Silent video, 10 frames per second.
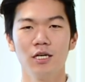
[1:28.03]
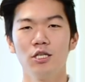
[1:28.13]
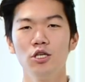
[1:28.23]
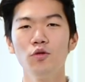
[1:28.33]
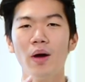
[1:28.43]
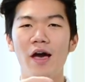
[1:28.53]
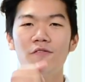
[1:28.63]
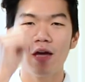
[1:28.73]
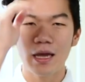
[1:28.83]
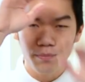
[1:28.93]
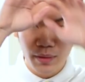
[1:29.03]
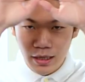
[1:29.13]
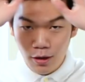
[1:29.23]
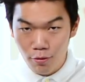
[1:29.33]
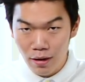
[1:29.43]
You have a
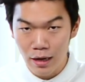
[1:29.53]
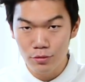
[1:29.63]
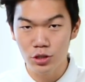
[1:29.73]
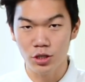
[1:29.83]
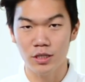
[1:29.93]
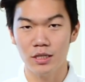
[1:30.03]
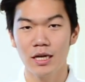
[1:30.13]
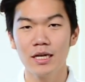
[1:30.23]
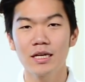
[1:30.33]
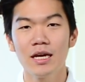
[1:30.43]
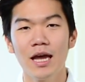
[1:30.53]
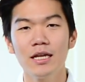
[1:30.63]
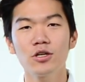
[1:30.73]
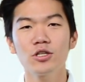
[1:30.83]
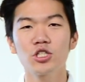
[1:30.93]
big round chocolate cake and
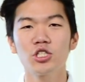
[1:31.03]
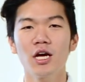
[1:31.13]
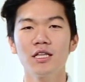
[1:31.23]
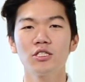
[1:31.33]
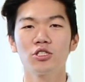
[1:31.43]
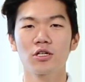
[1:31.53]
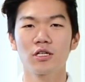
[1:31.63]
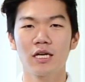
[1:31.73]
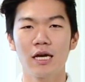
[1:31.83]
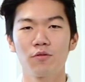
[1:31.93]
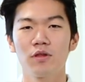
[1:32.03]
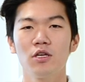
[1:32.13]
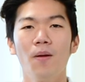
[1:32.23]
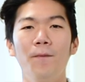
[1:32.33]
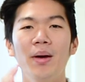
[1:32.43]
you're going to share this chocolate cake with
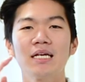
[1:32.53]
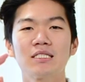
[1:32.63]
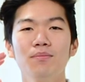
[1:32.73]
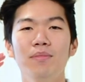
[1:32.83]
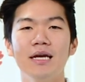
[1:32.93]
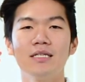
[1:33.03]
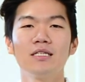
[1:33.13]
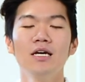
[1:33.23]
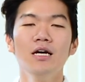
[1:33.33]
your best mate.